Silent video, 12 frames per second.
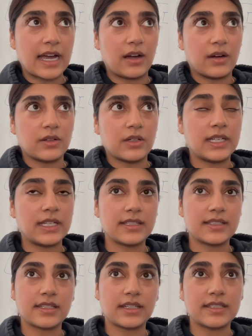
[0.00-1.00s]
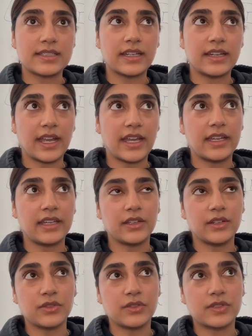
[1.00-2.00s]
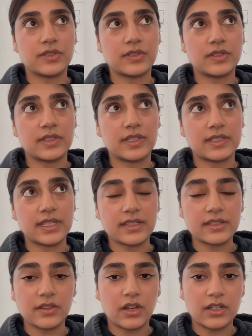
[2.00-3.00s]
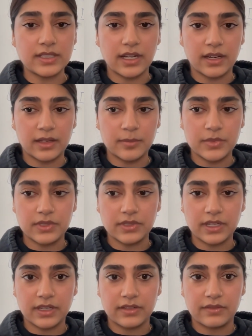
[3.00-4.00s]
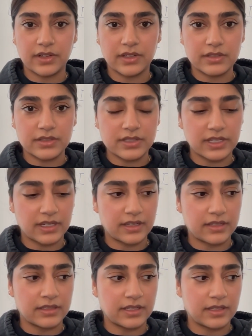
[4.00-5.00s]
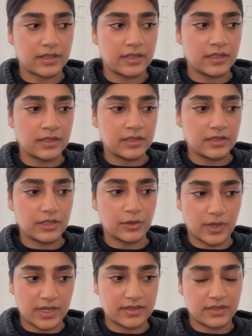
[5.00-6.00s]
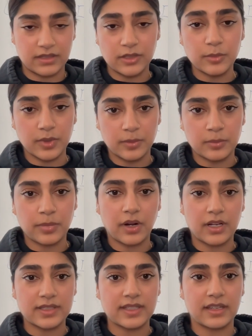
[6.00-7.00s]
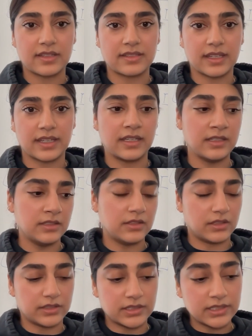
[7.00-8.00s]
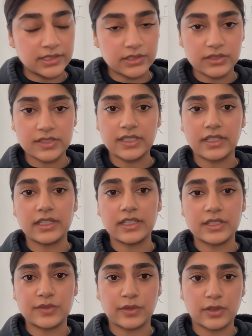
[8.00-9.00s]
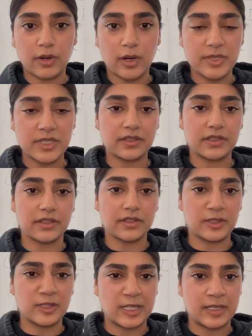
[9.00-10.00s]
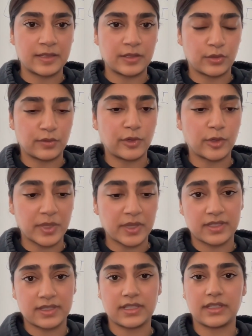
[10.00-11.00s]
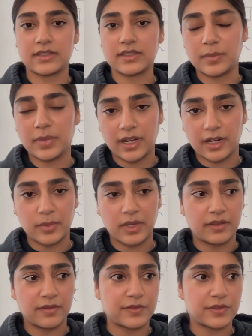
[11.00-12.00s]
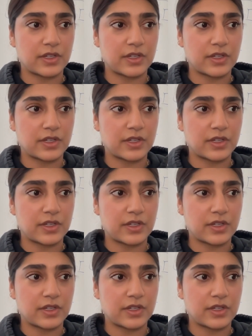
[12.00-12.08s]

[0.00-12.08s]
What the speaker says: how it's done today, it takes a long time to kind of understand and, as a human process, like all the clinical studies for raw material and, formulas that the supplier may have